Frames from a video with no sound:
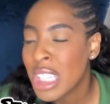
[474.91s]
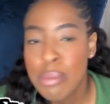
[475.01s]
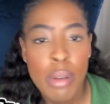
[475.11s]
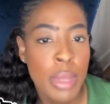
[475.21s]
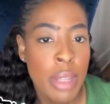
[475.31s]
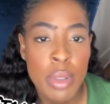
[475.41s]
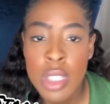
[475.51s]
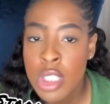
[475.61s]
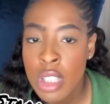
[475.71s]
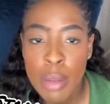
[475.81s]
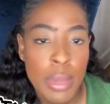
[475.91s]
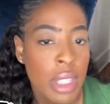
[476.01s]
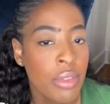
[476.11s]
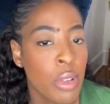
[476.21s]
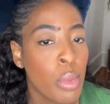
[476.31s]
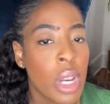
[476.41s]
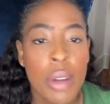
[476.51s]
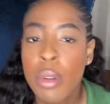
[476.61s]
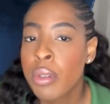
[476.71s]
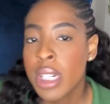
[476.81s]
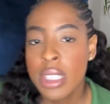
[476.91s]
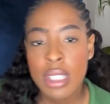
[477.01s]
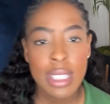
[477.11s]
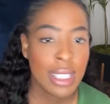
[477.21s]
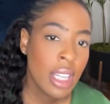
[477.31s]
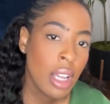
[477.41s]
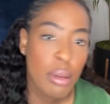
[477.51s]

He put me in the position I'm in for whatever reason.